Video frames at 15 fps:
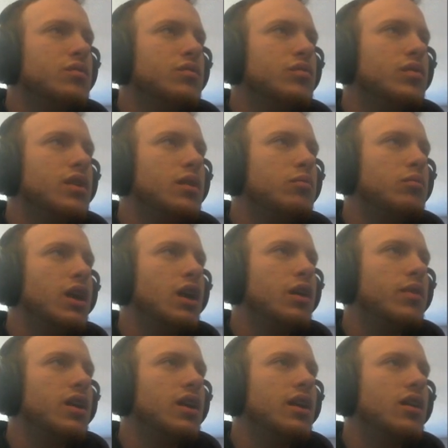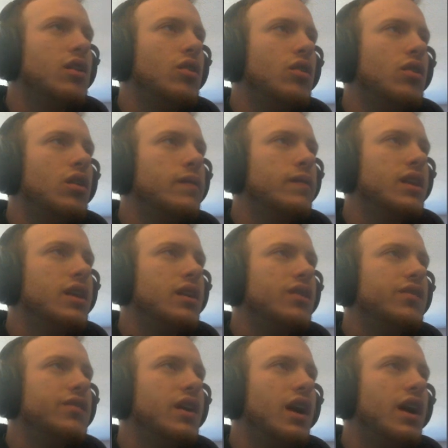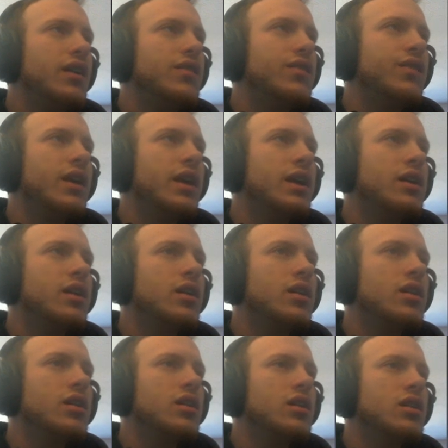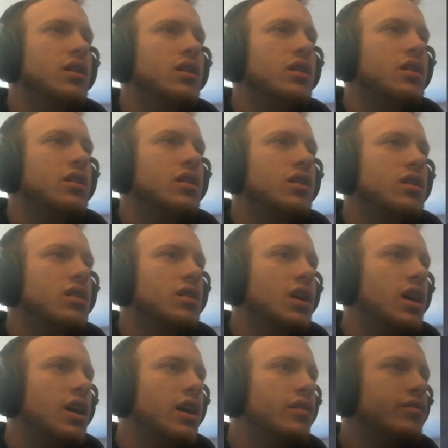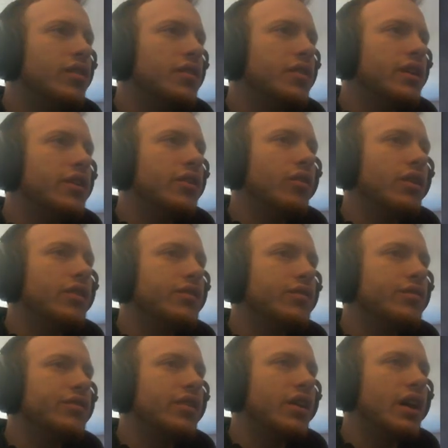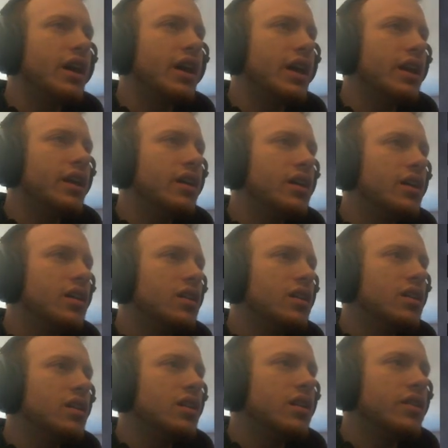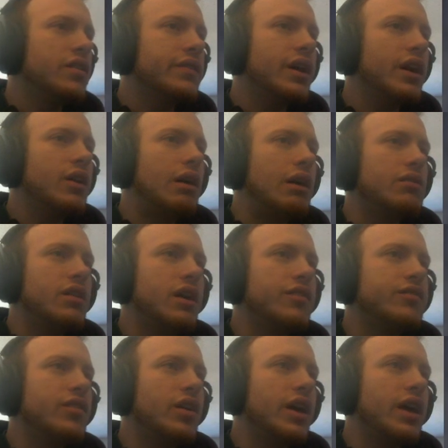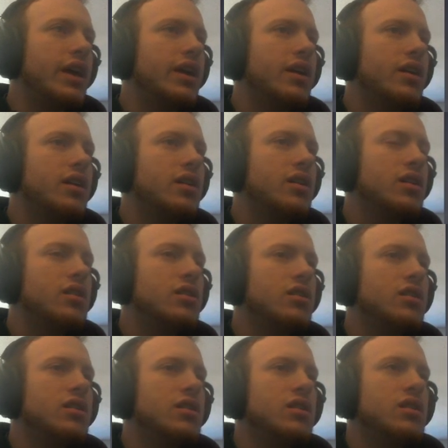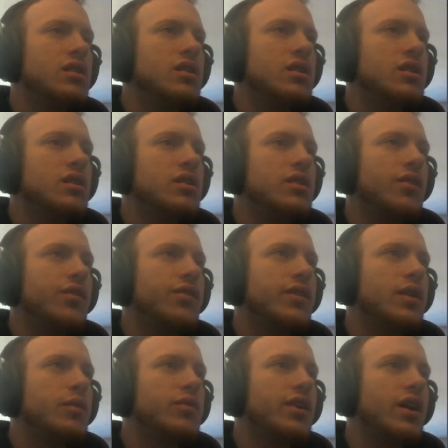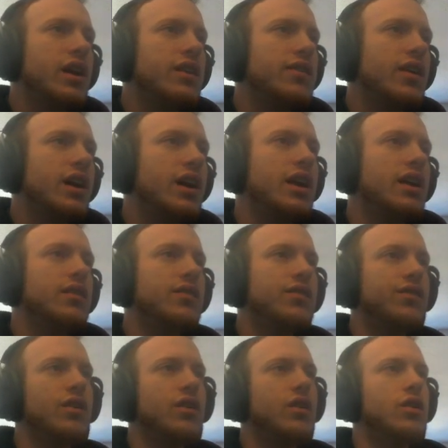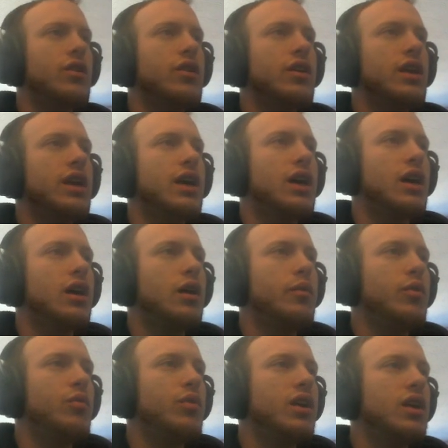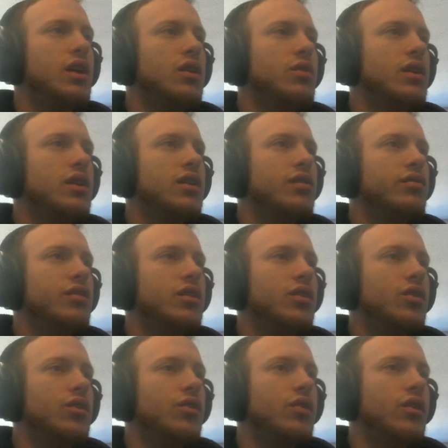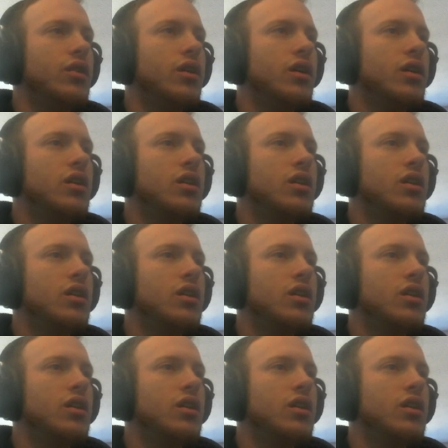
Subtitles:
we can maybe call... I mean, yeah, this guy is, like, kind of on the aggressive side. The guy to our left, like... seems kind of tight, so yeah, I mean we can definitely call here.